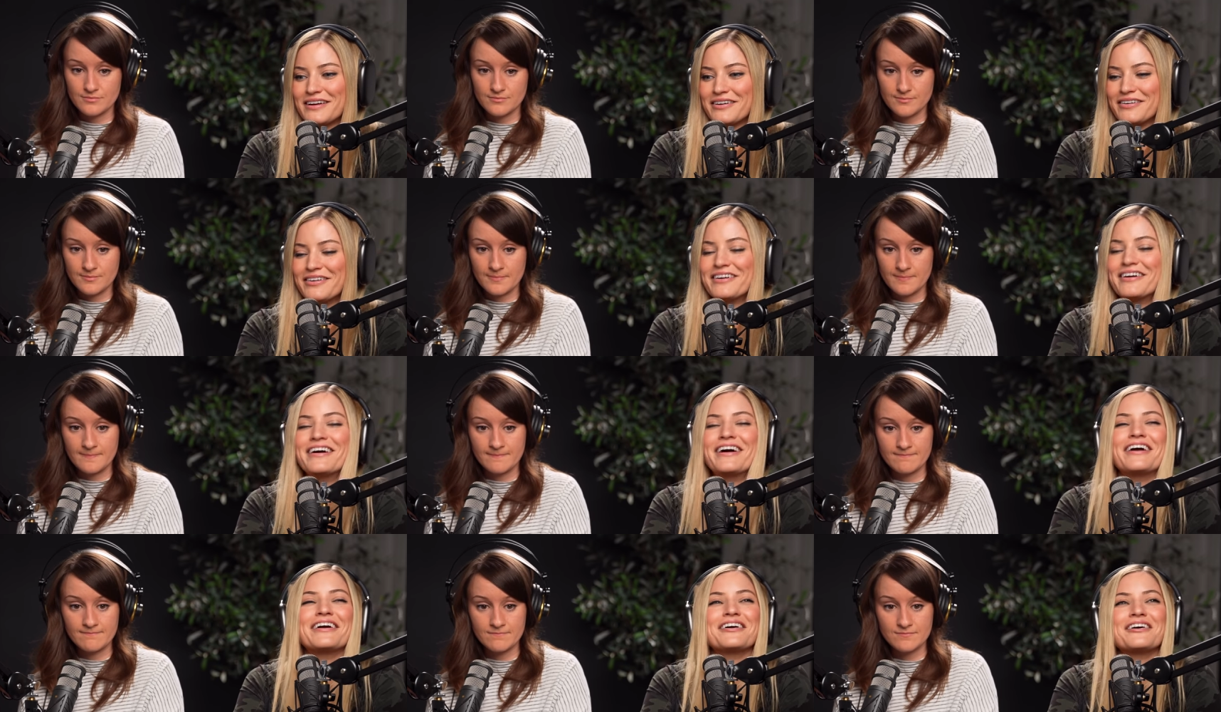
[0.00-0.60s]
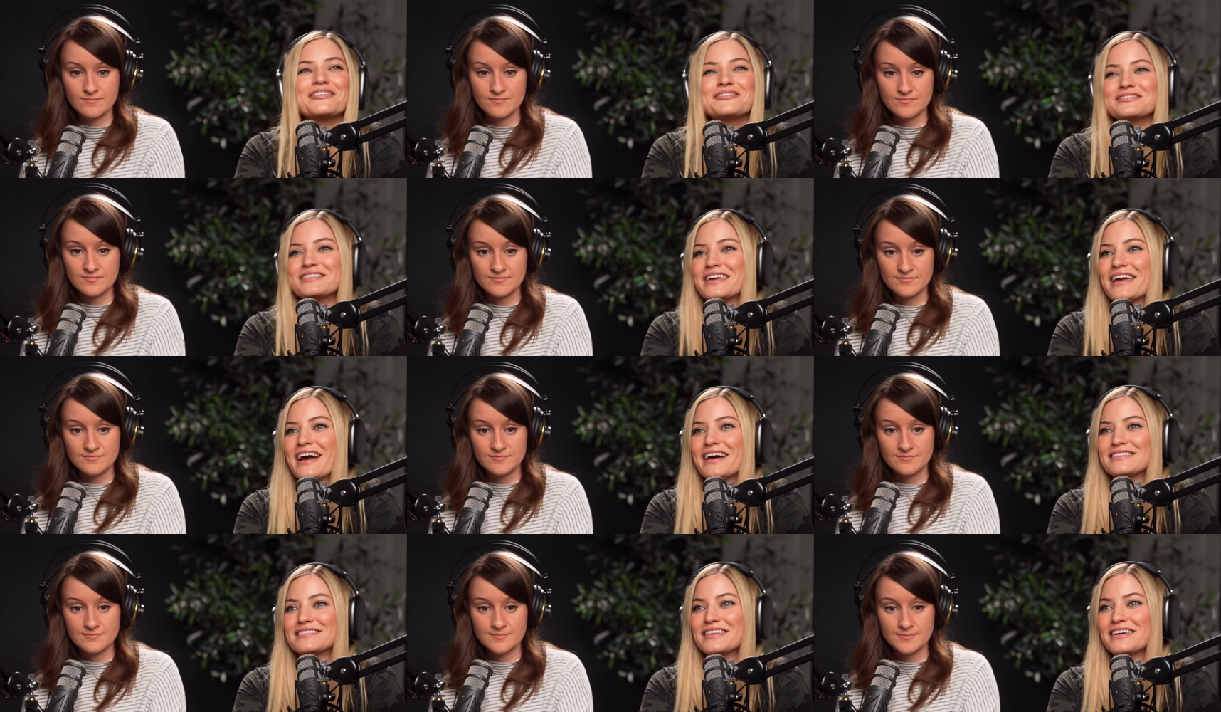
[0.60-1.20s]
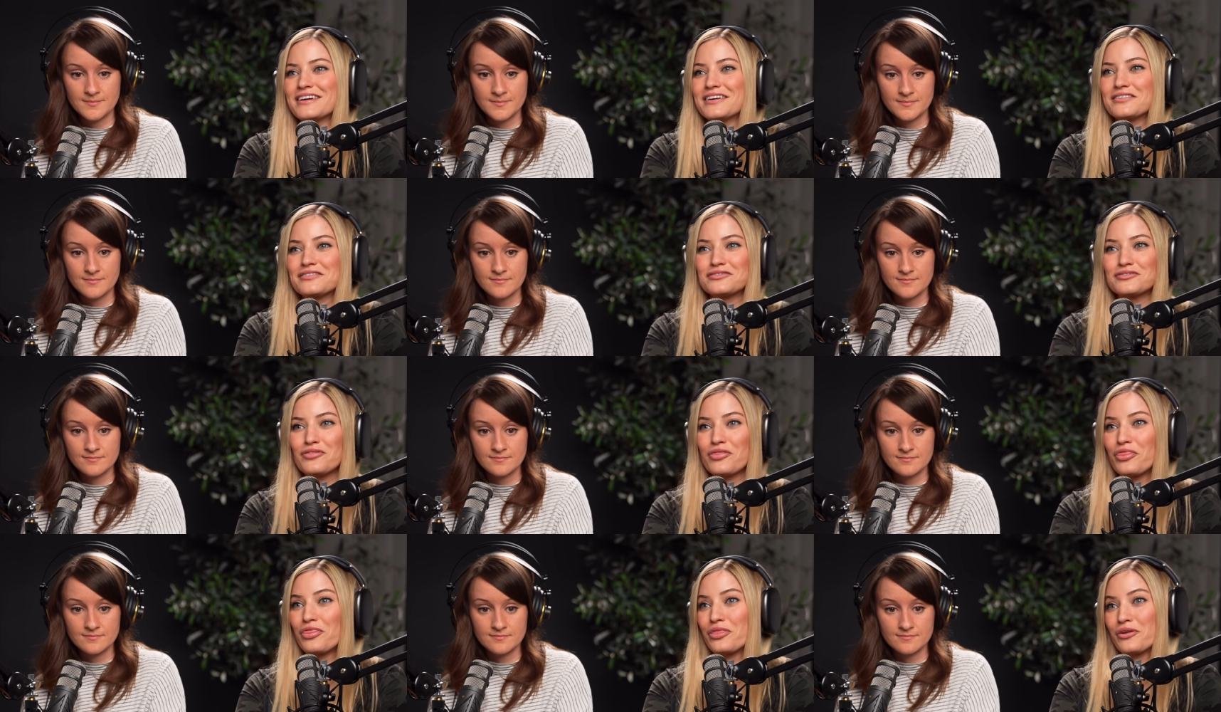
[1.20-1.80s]
Speaker 1: I only had like
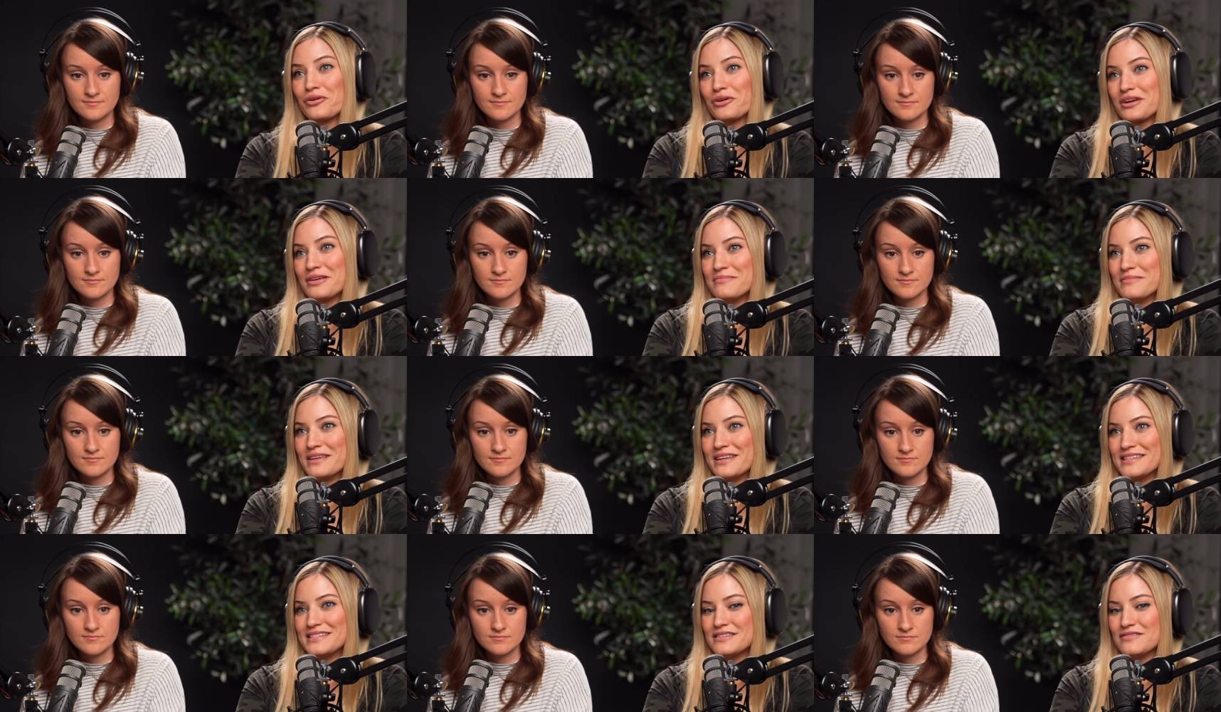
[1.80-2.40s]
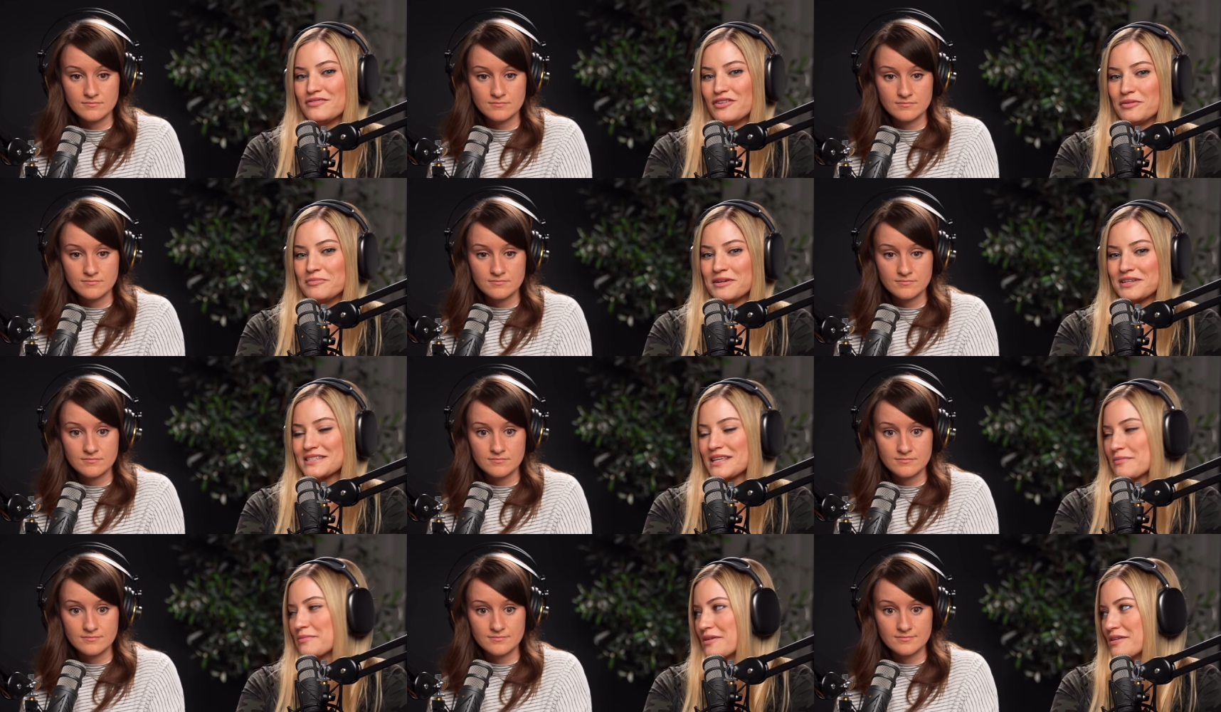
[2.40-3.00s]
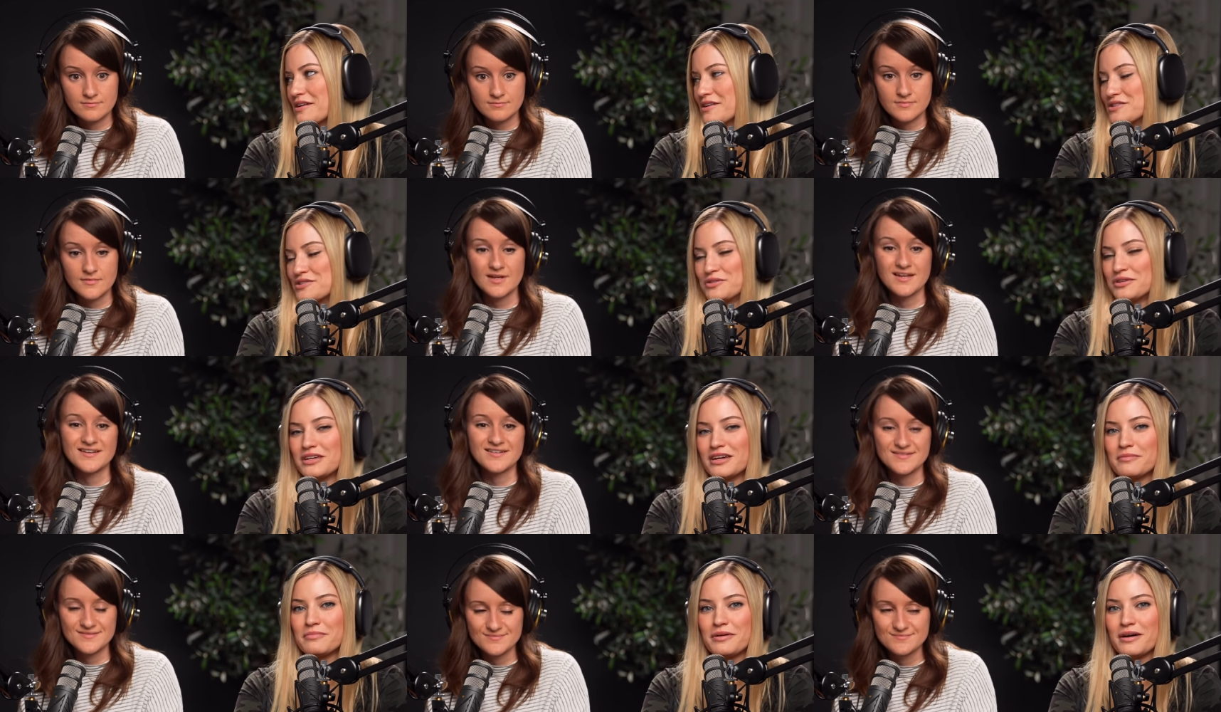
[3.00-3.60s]
30 minutes to film it because I plan on
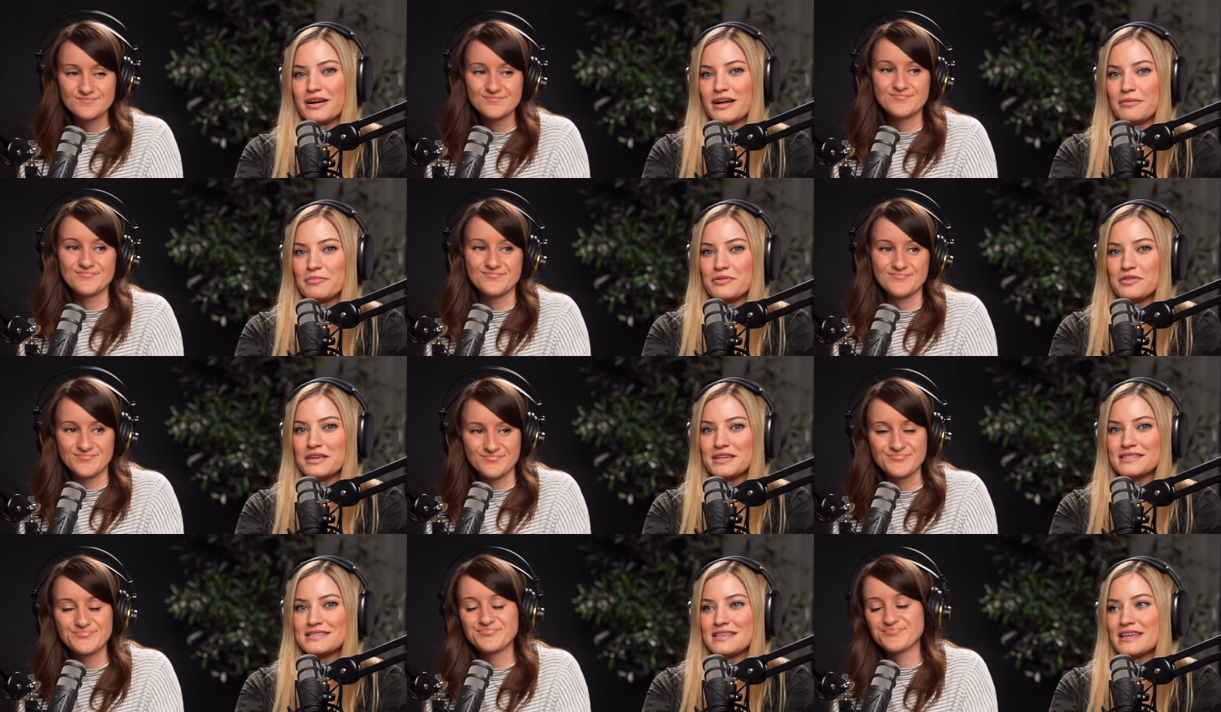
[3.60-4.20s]
shooting a, a, couple things.